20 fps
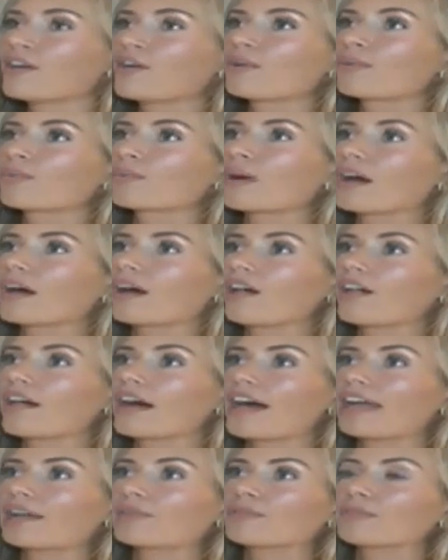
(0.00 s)
Well,
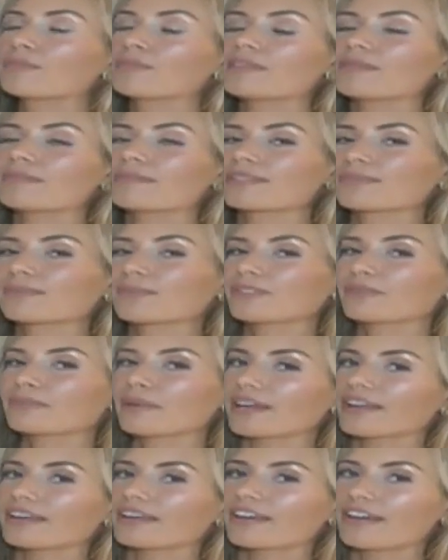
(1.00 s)
I will be Miss World
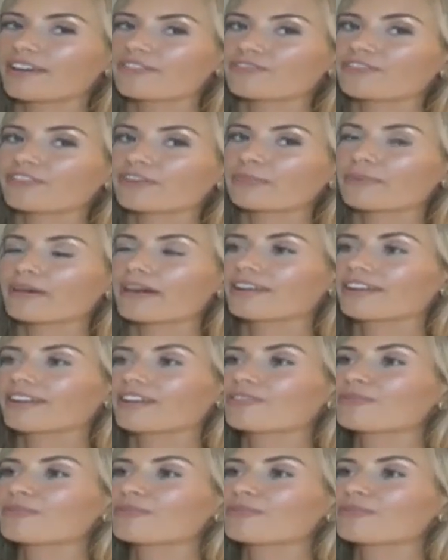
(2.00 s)
America for about another